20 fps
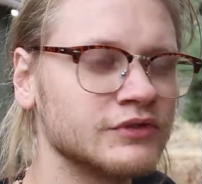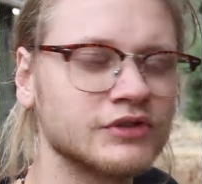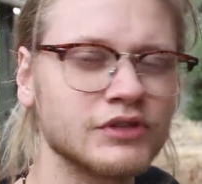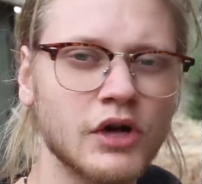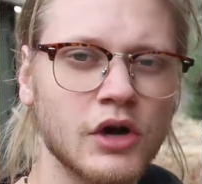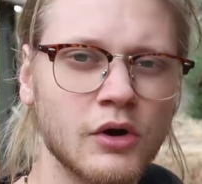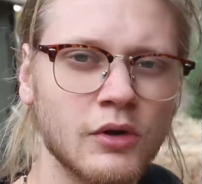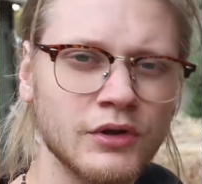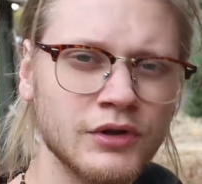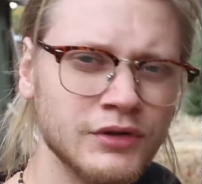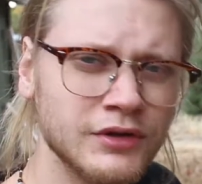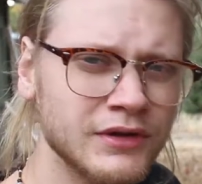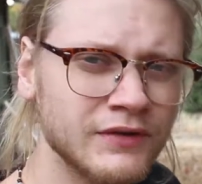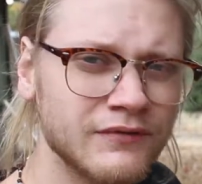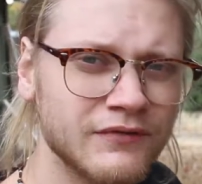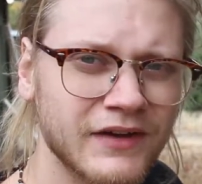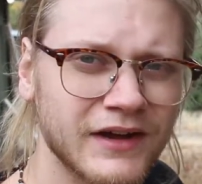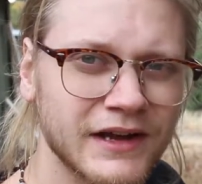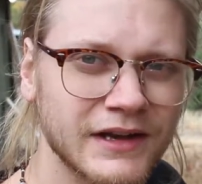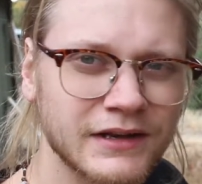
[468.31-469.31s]
So you can
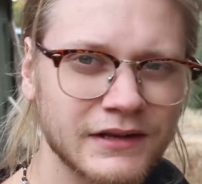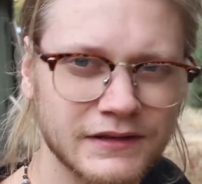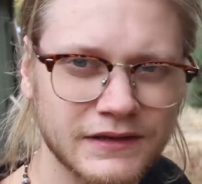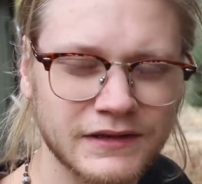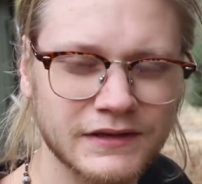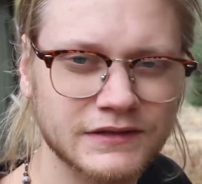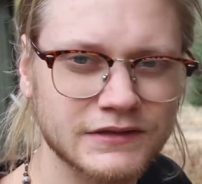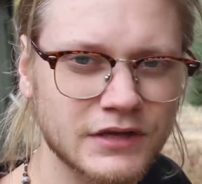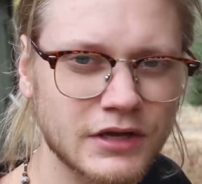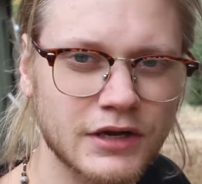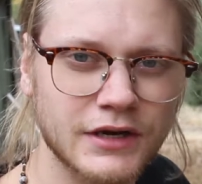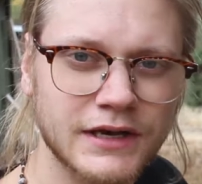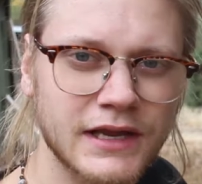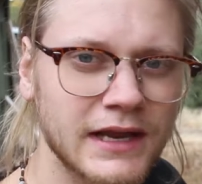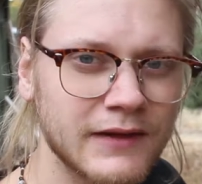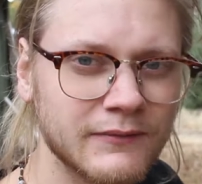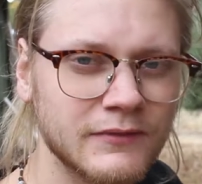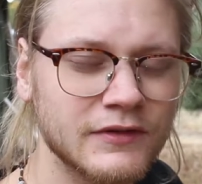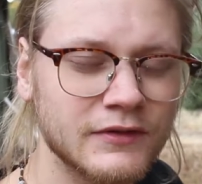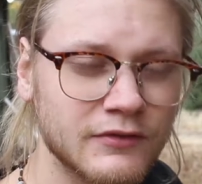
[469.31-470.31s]
find DSLR
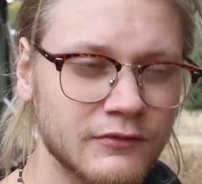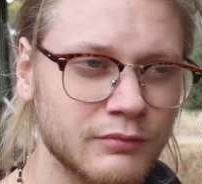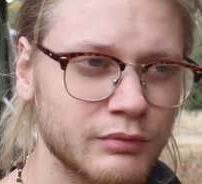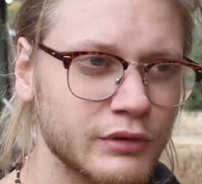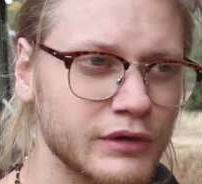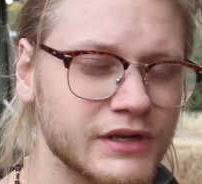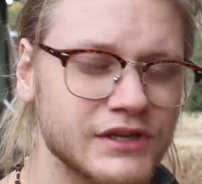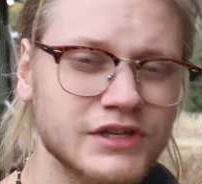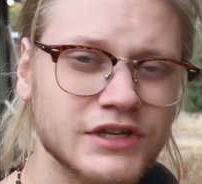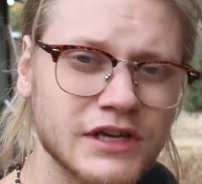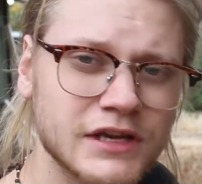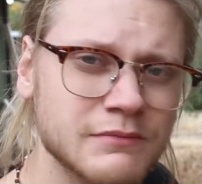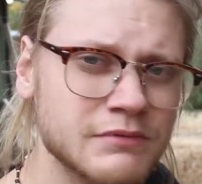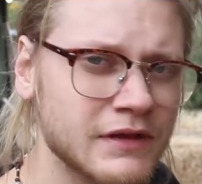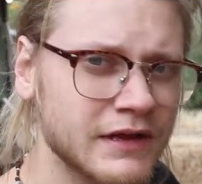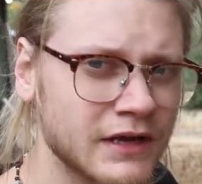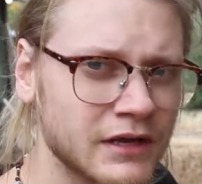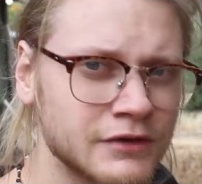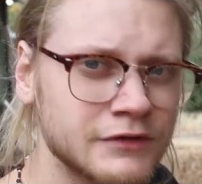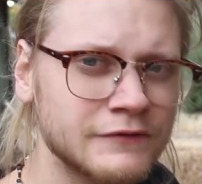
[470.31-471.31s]
cameras for pretty cheap,
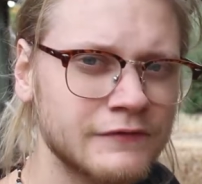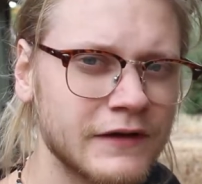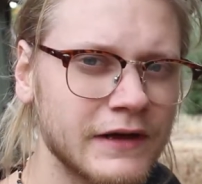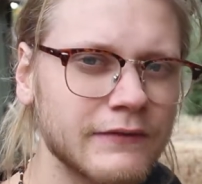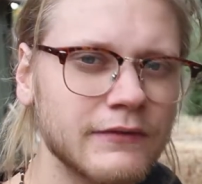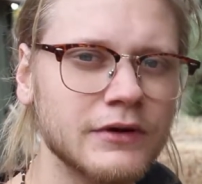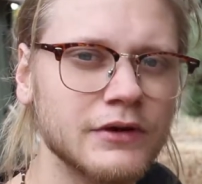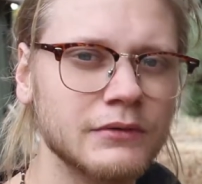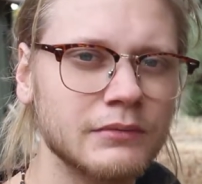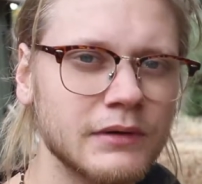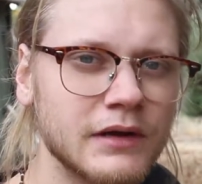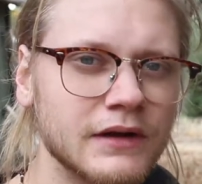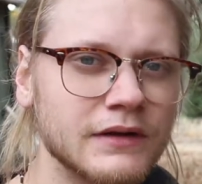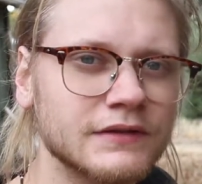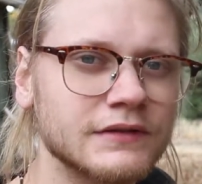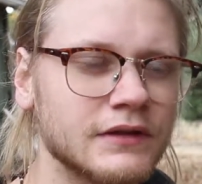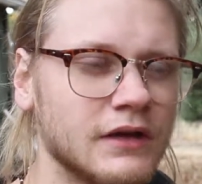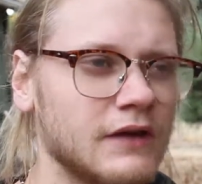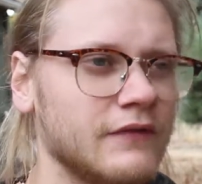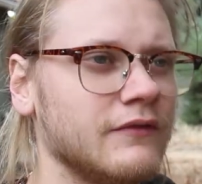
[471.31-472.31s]
like under 500
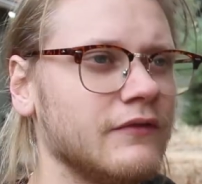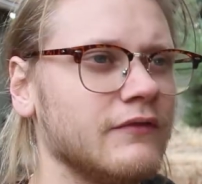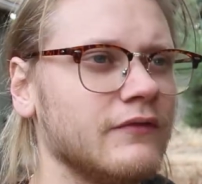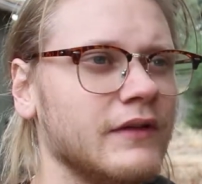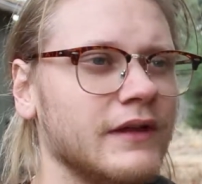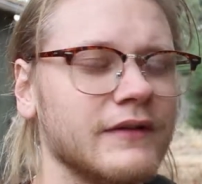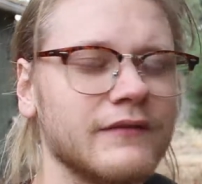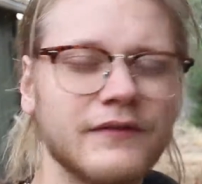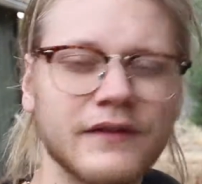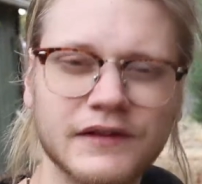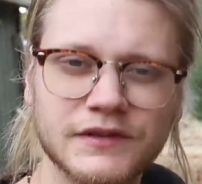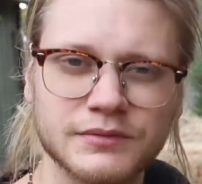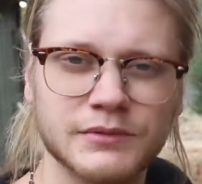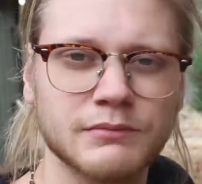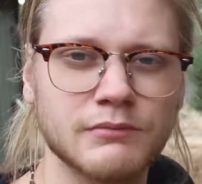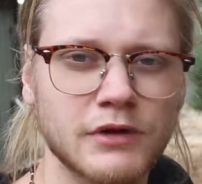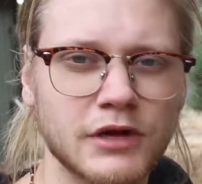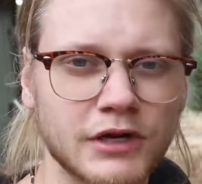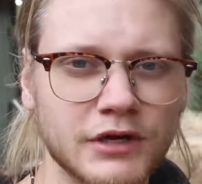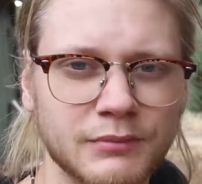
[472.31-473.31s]
bucks off of like
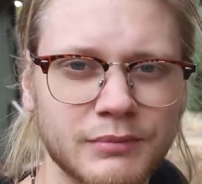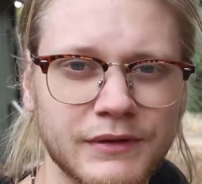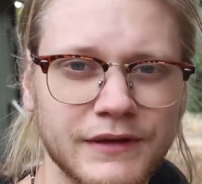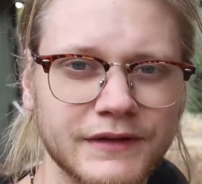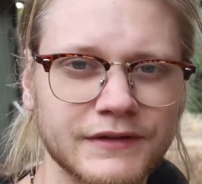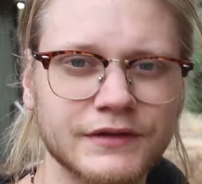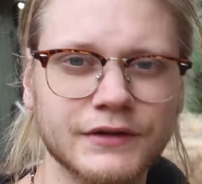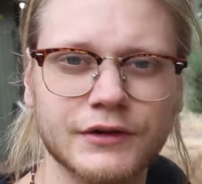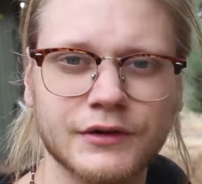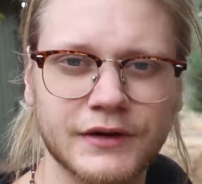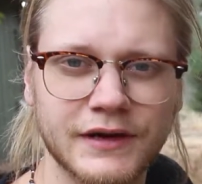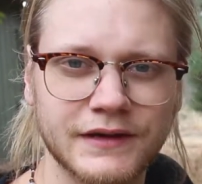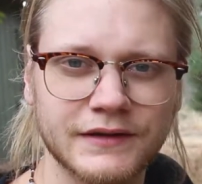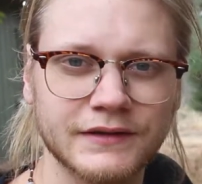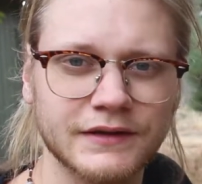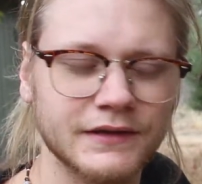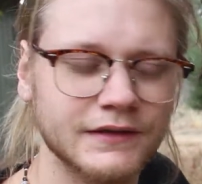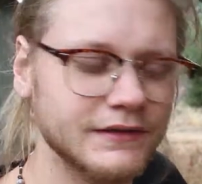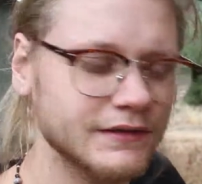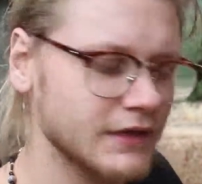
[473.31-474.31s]
Facebook Marketplace or
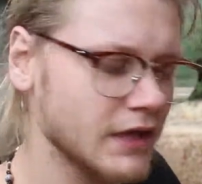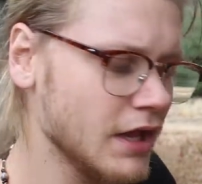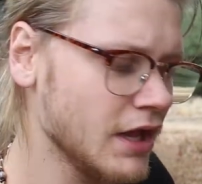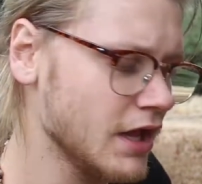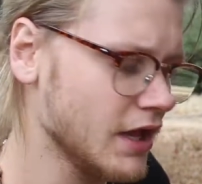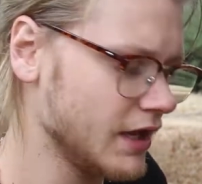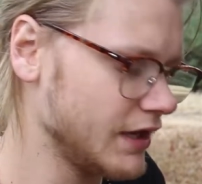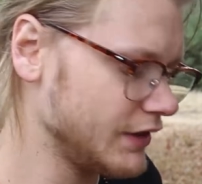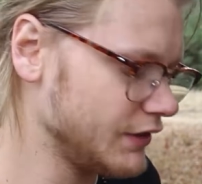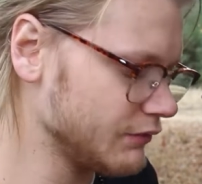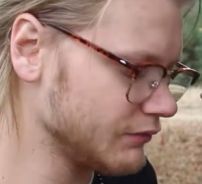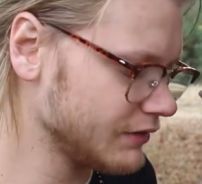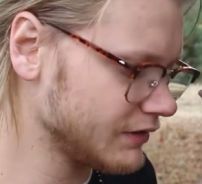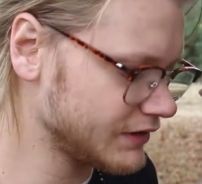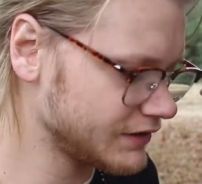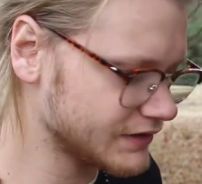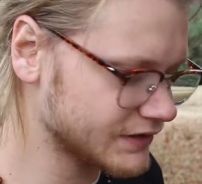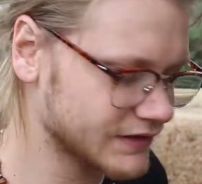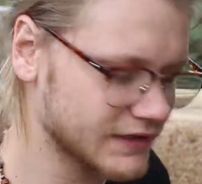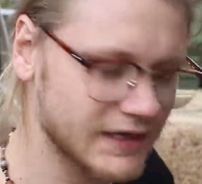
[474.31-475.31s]
Craigslist. And you
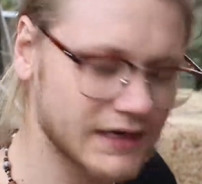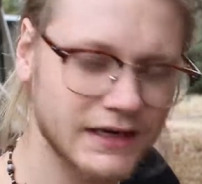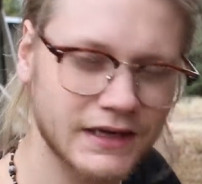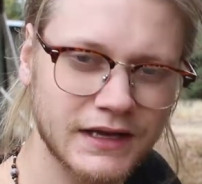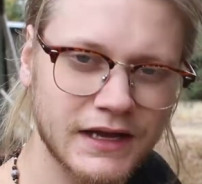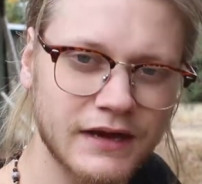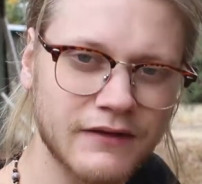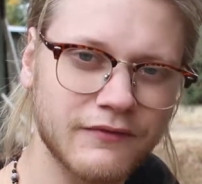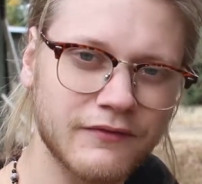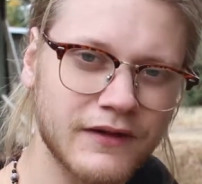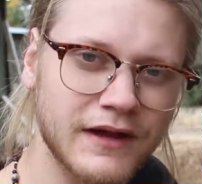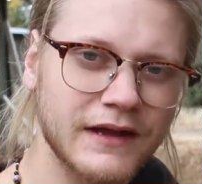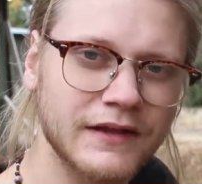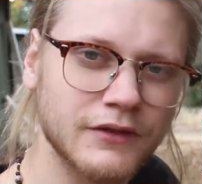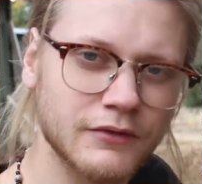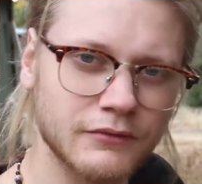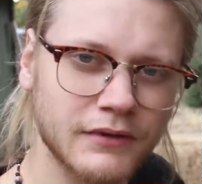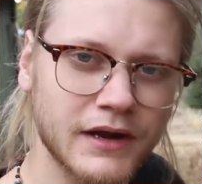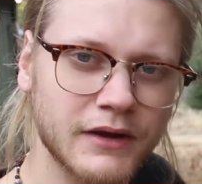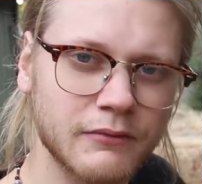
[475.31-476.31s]
really just kind of got to
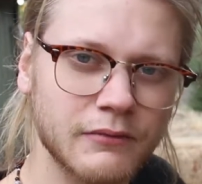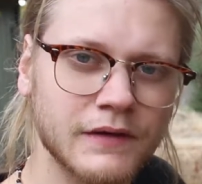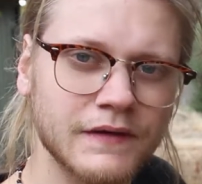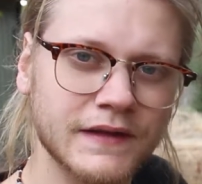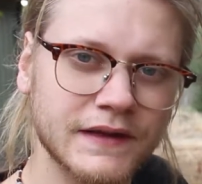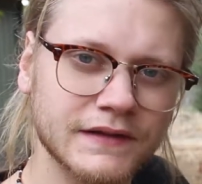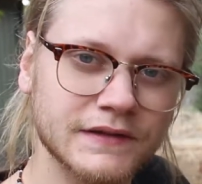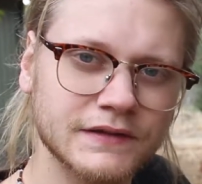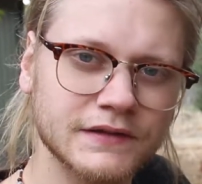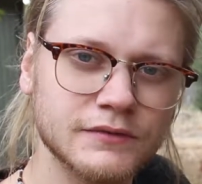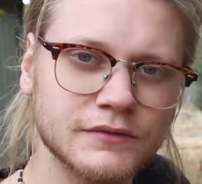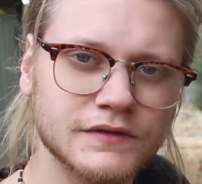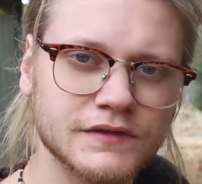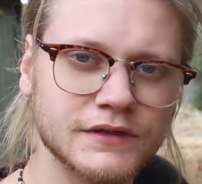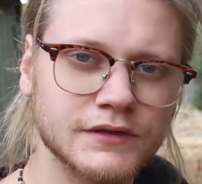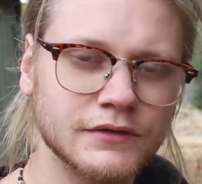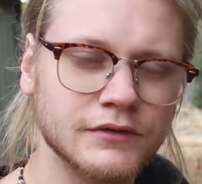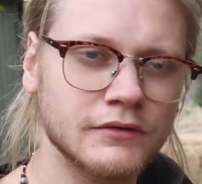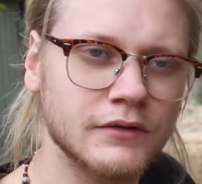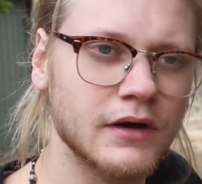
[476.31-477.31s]
find the right one that suits
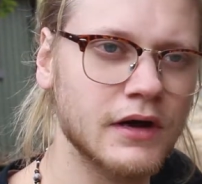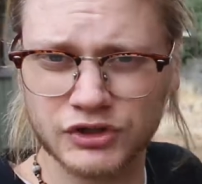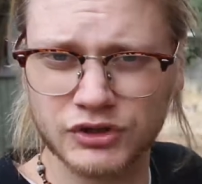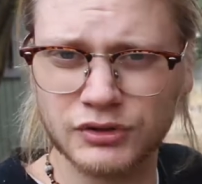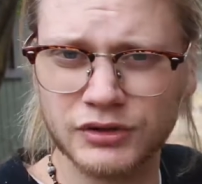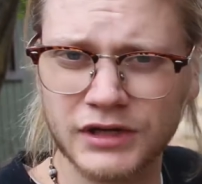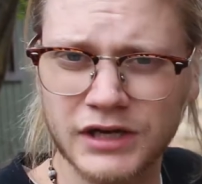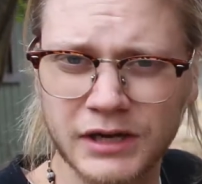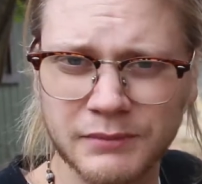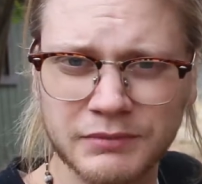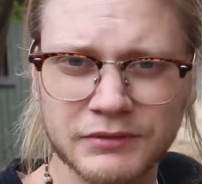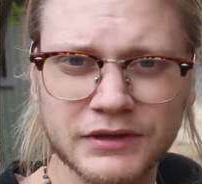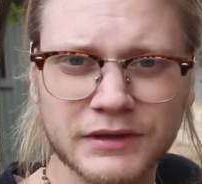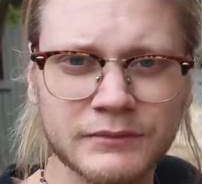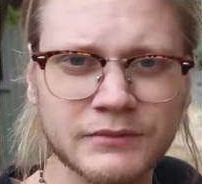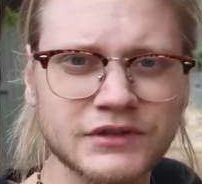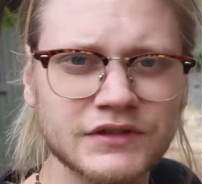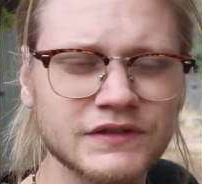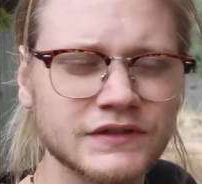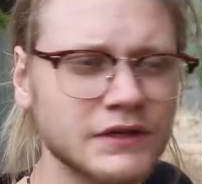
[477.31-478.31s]
you. Shoot a couple
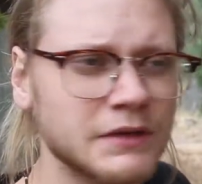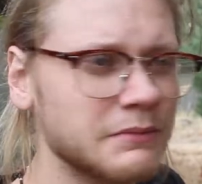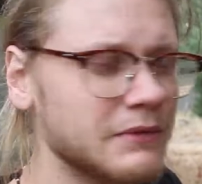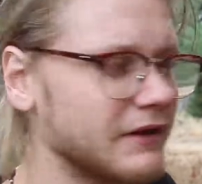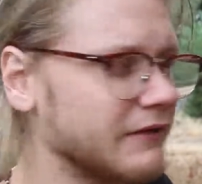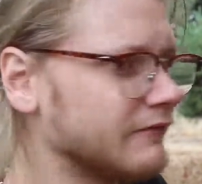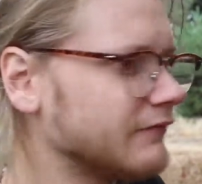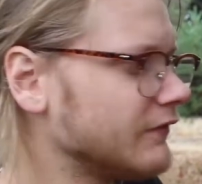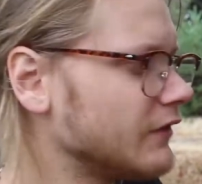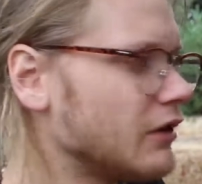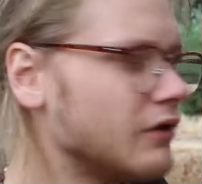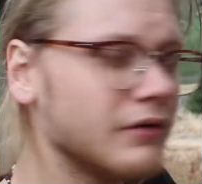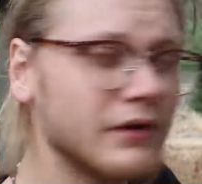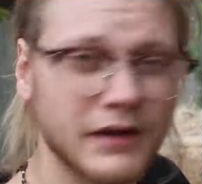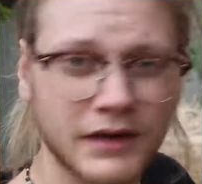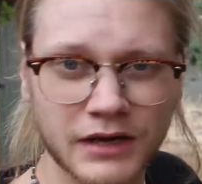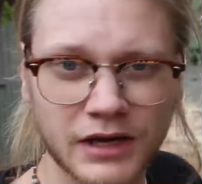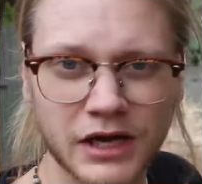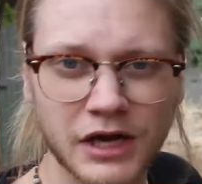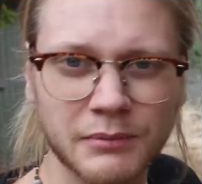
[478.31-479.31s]
images on my phone
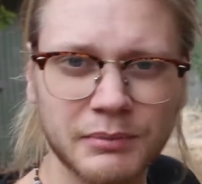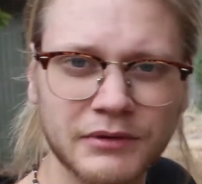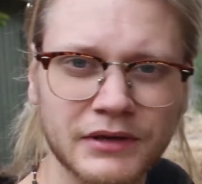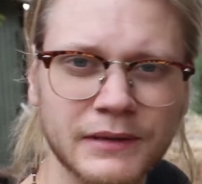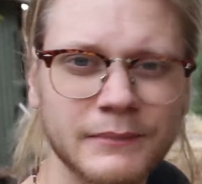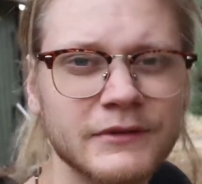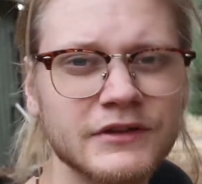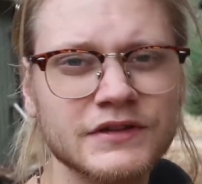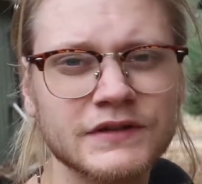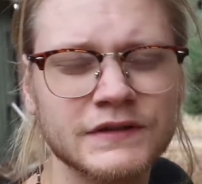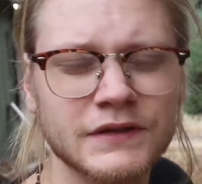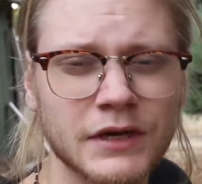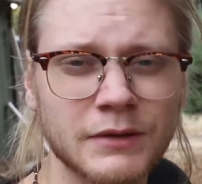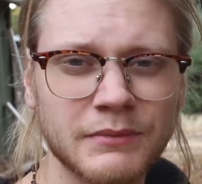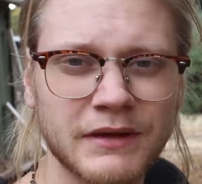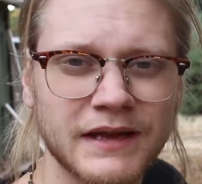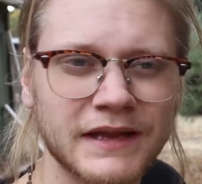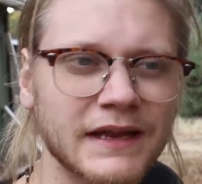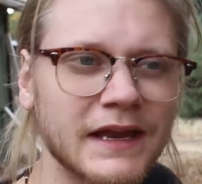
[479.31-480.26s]
and a couple images on my